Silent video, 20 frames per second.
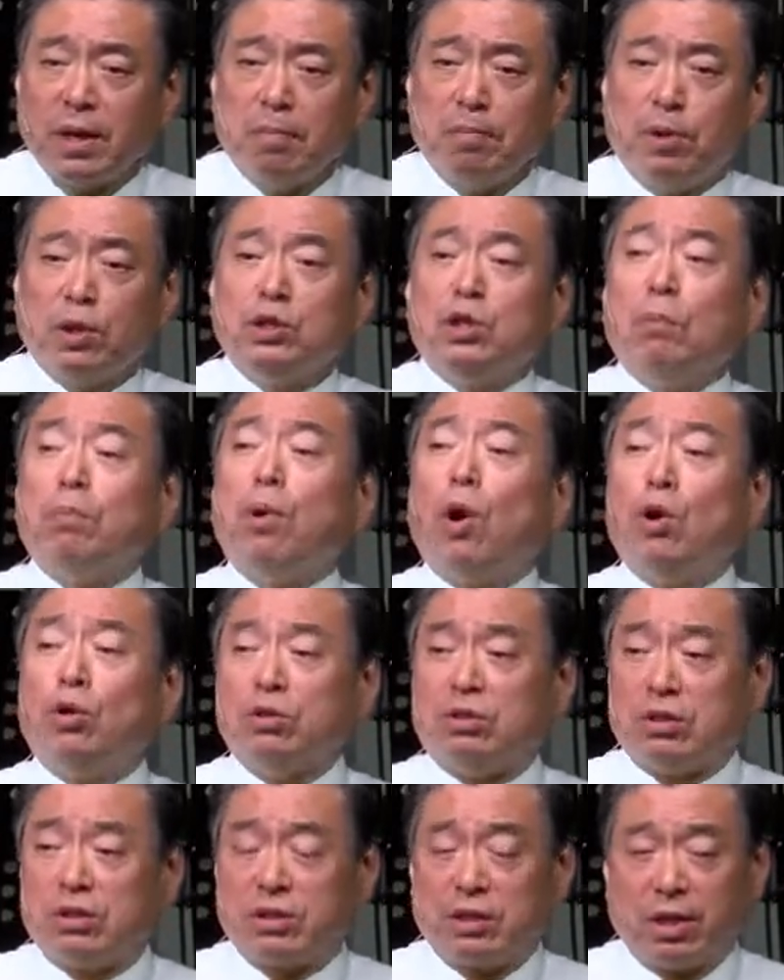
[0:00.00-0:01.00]
bunch of
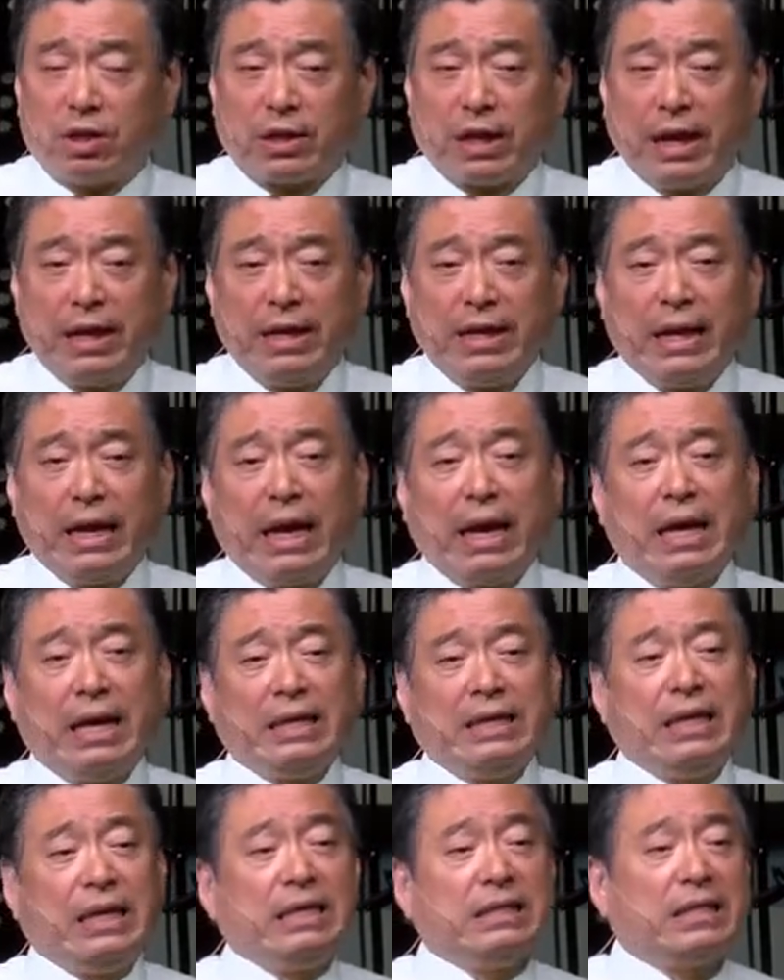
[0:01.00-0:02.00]
boats, okay? Uh,
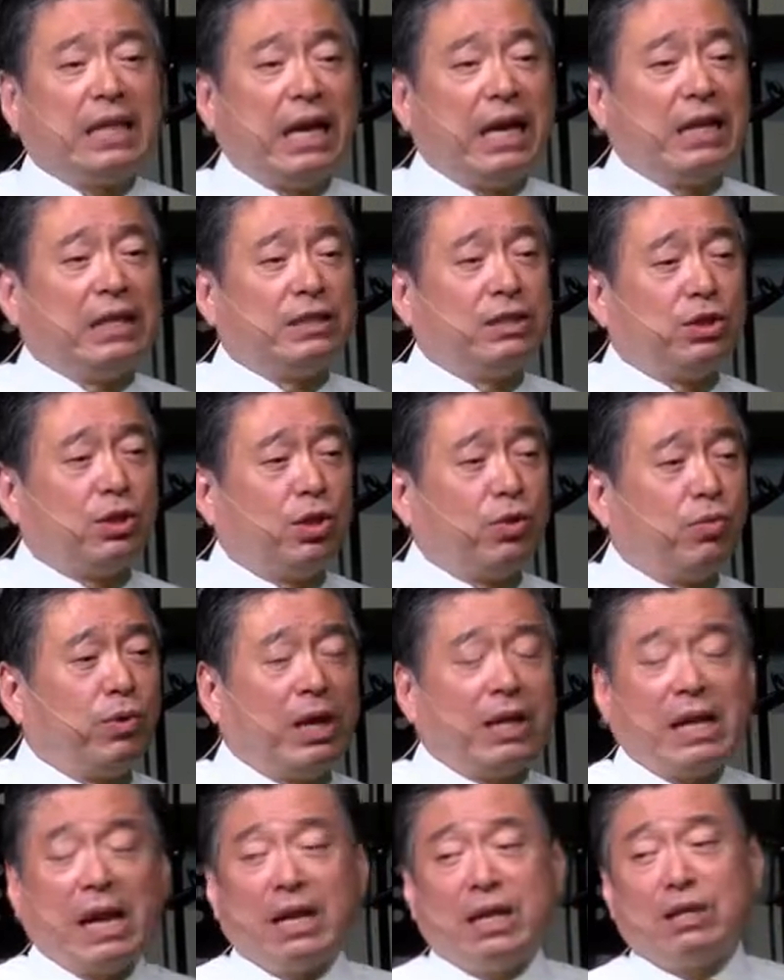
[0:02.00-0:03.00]
these days, you know, we
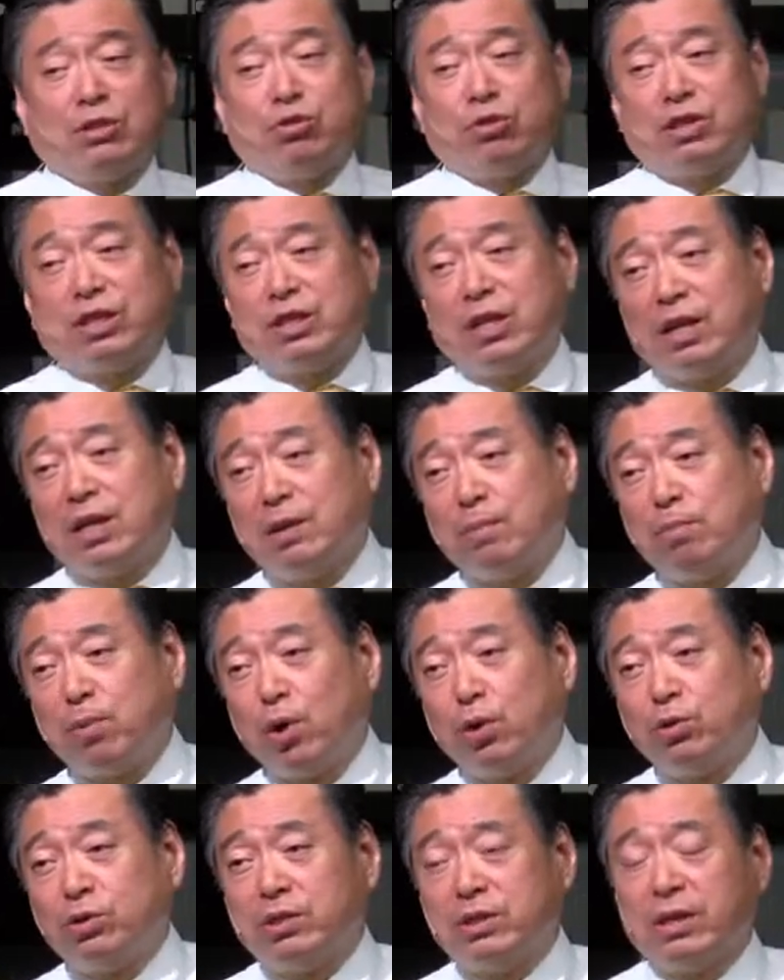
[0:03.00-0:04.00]
are not interested in
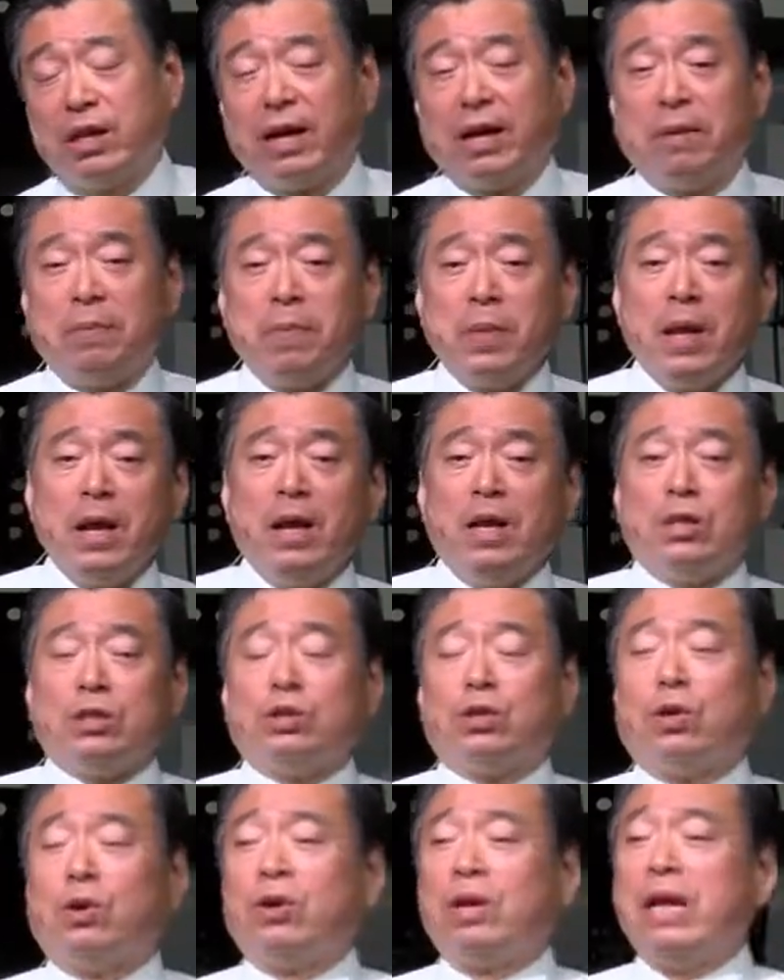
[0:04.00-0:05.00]
boats. Um,
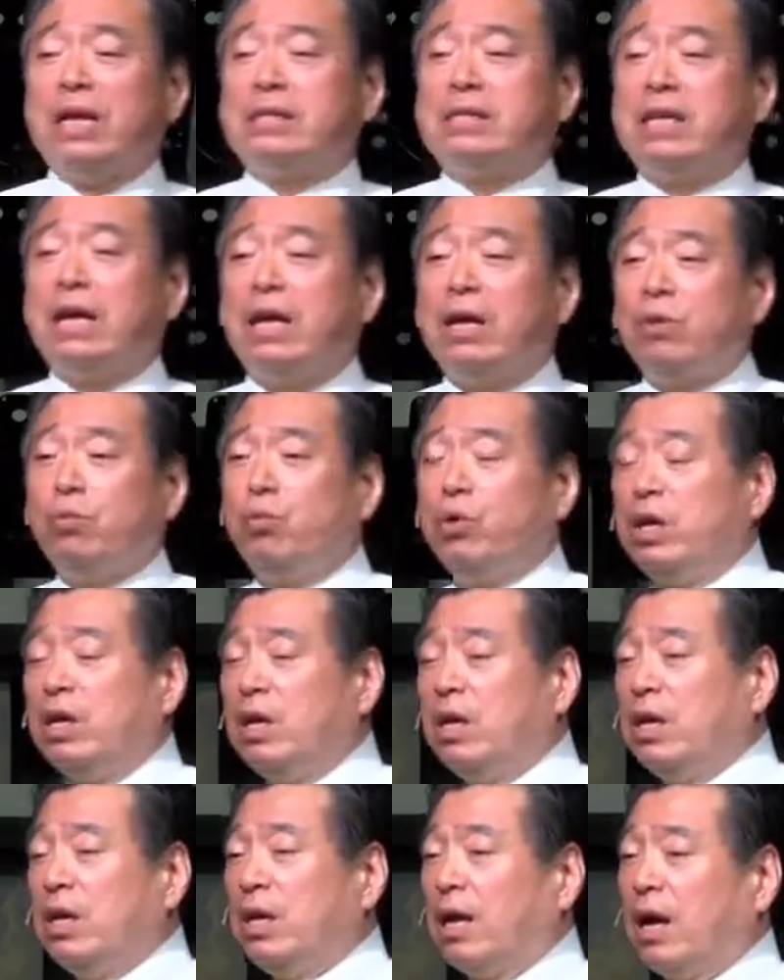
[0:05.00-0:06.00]
so let's say
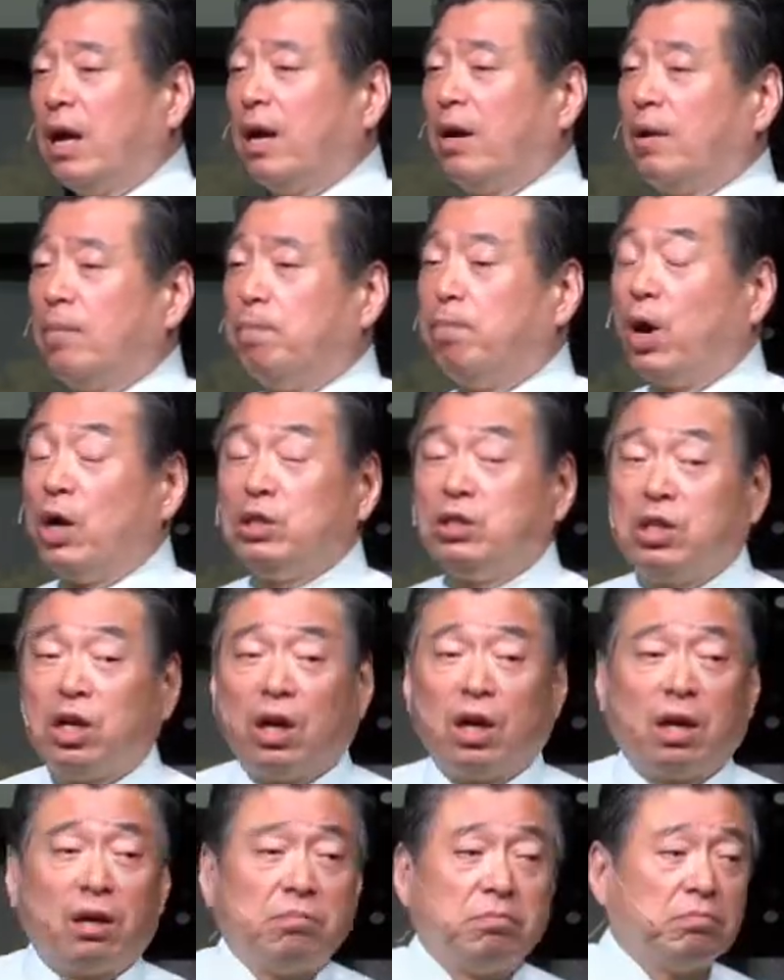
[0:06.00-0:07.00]
we uh, bunch
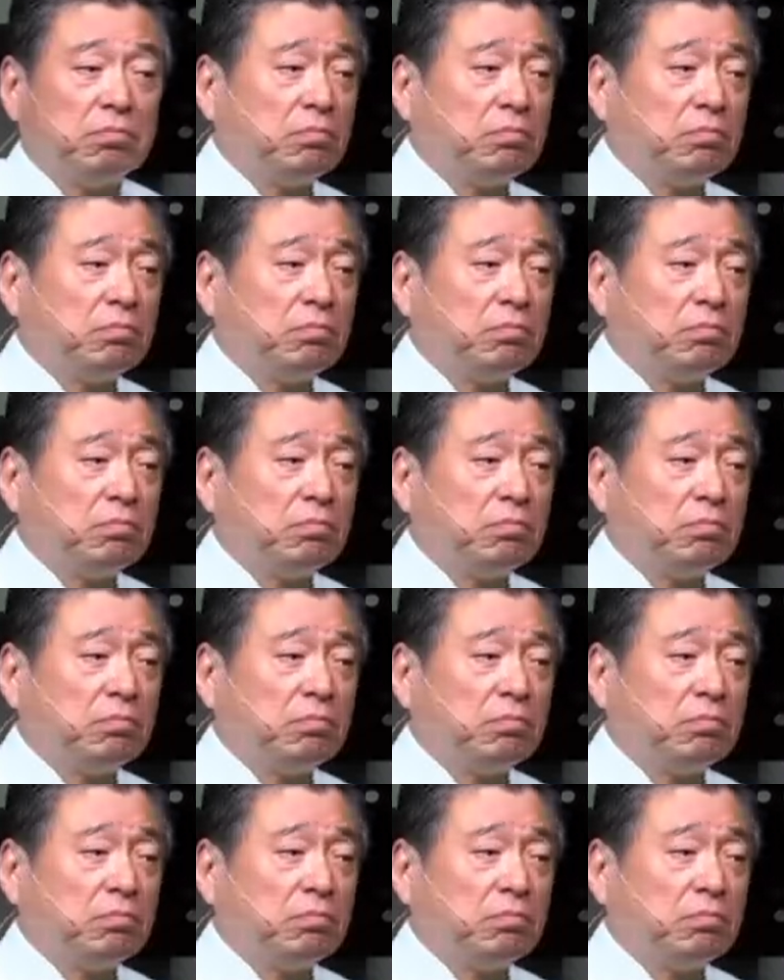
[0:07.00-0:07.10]
of